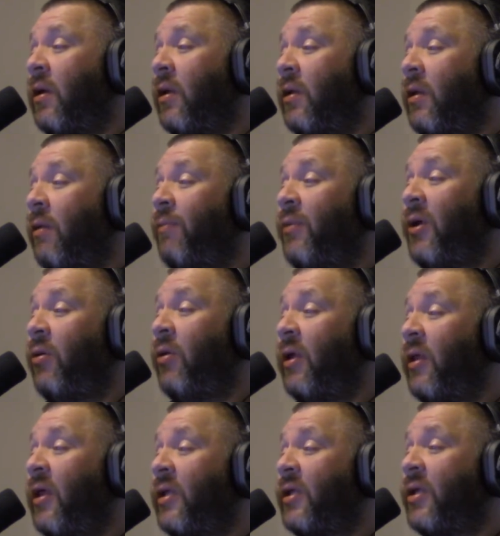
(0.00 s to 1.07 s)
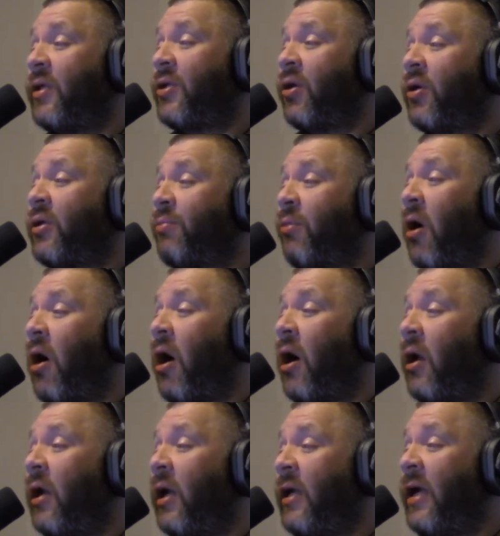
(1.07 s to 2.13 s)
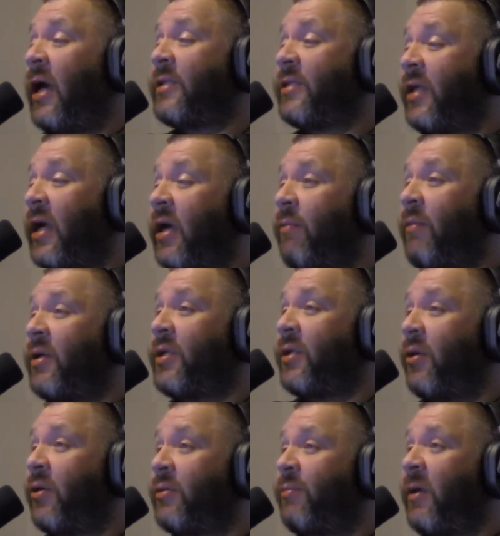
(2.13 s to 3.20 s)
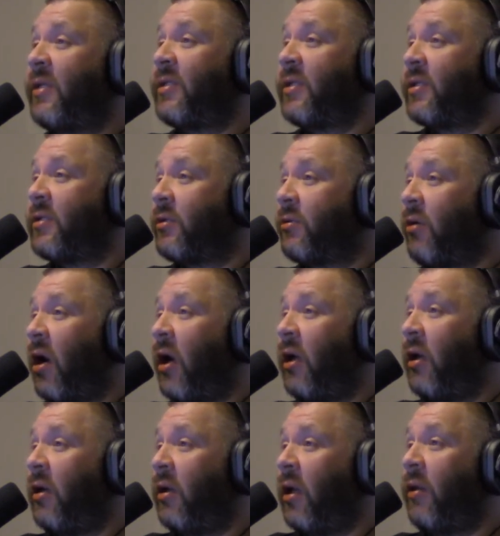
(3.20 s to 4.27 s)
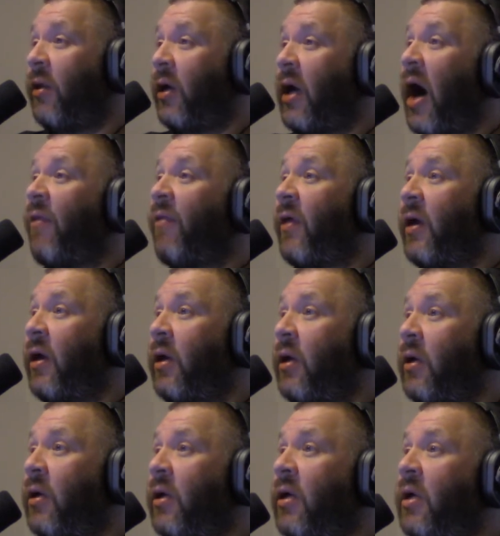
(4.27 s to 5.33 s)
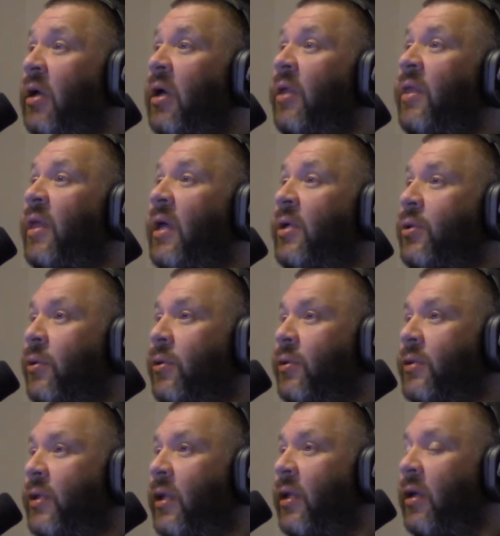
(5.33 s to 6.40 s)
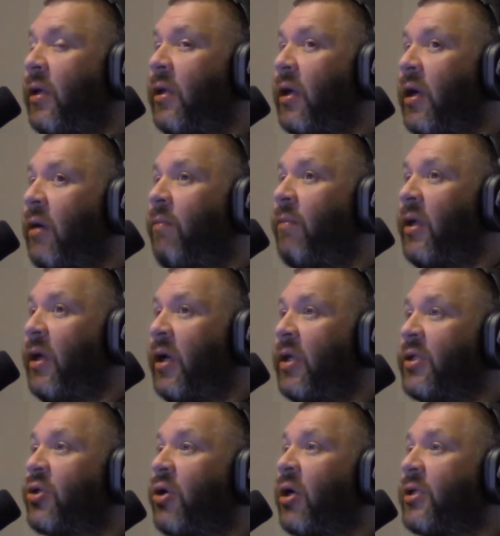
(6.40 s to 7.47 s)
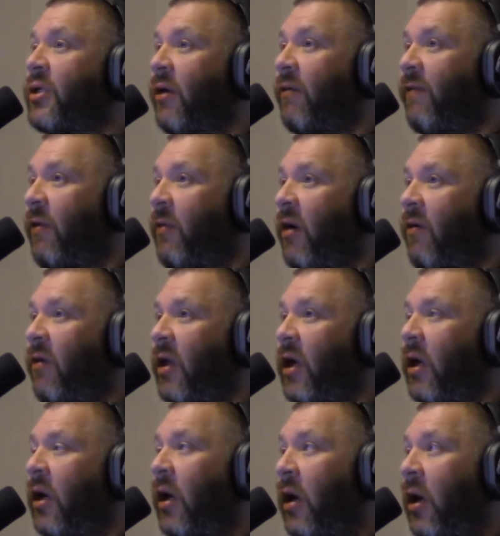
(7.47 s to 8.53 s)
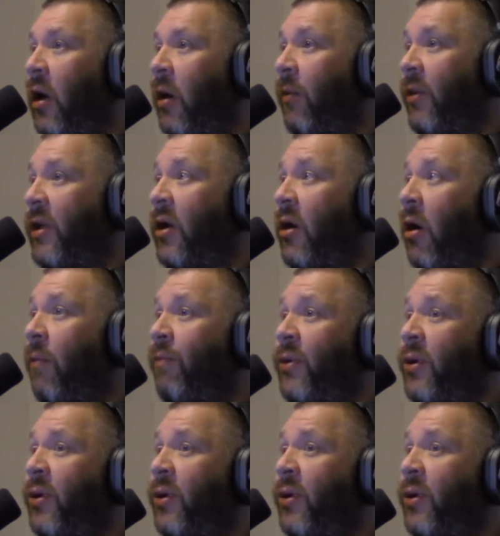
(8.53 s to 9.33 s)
the beauty that the church brought. And yes, they commissioned those pieces, right? The Gothic cathedrals and the the, the construction of them and everything. But yeah. they are